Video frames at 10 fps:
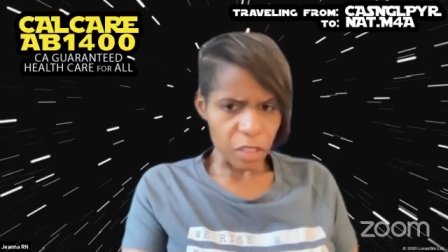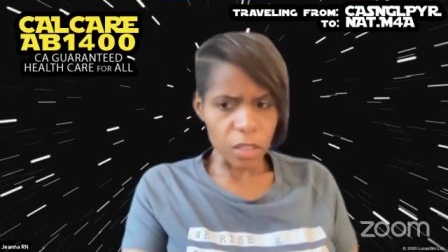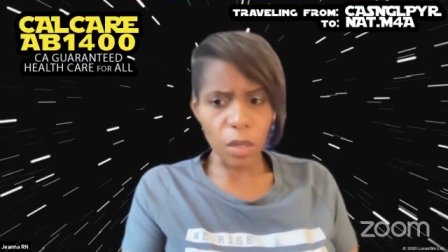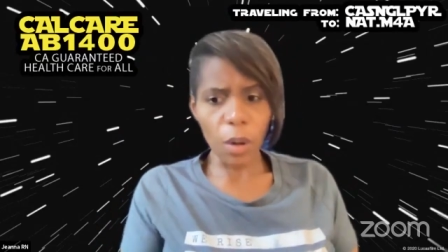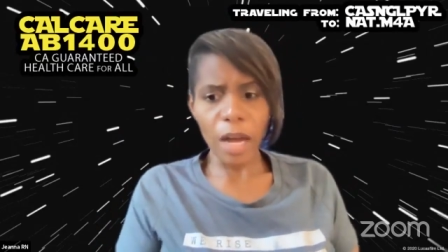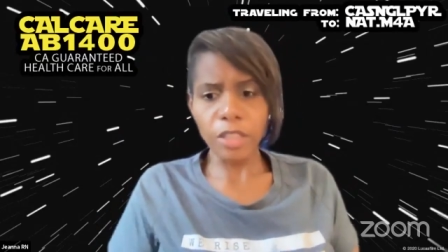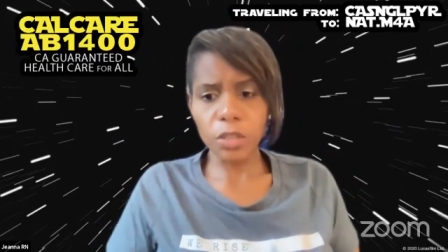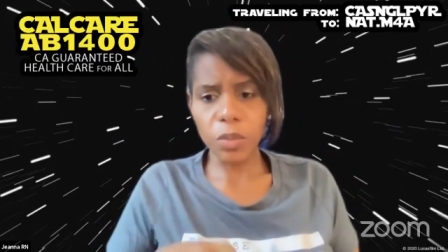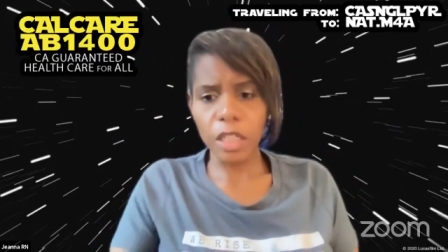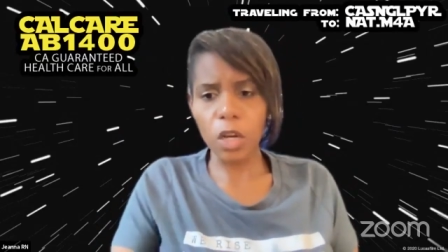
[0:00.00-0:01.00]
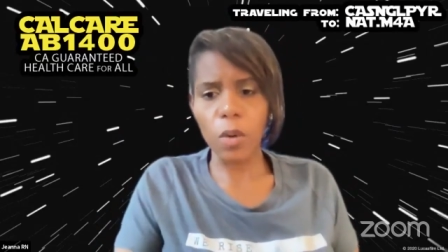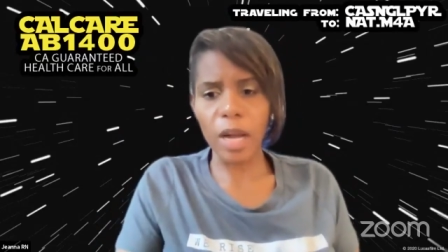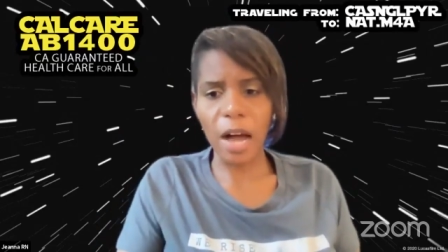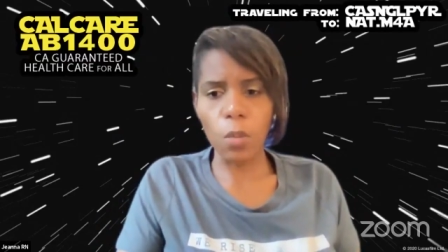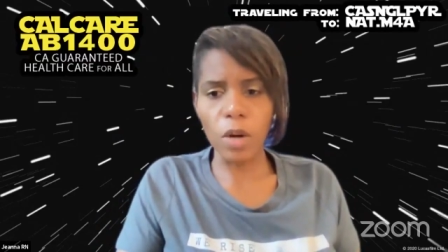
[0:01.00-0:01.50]
So I just really quick,
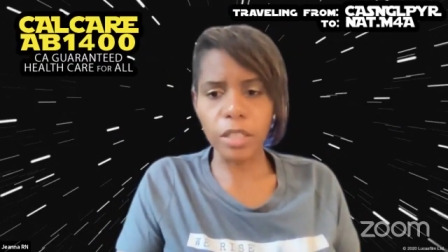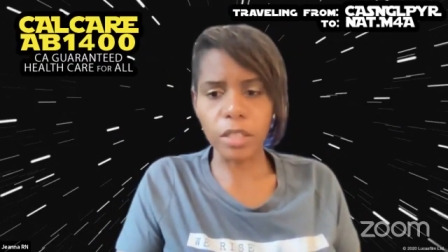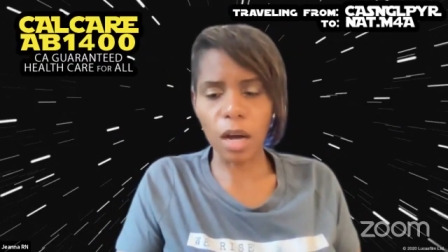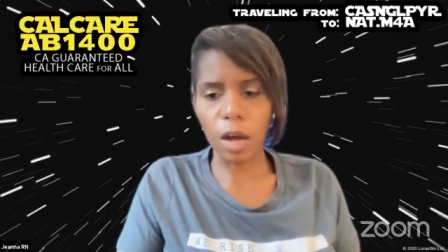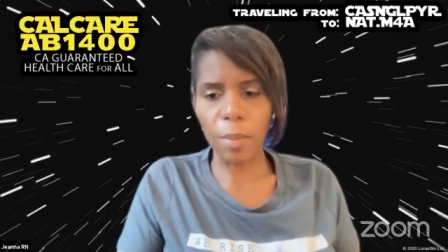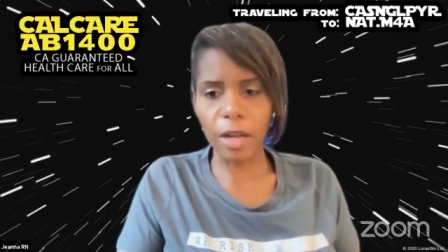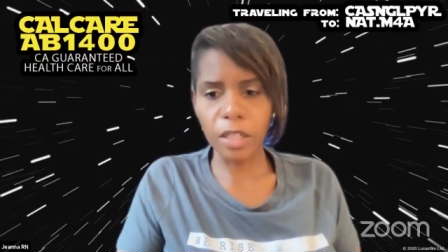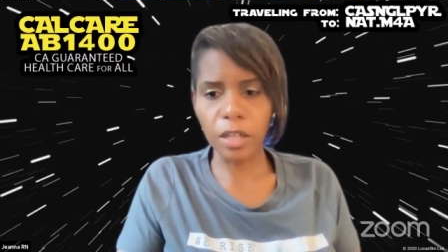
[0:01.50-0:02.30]
I wanted to talk about,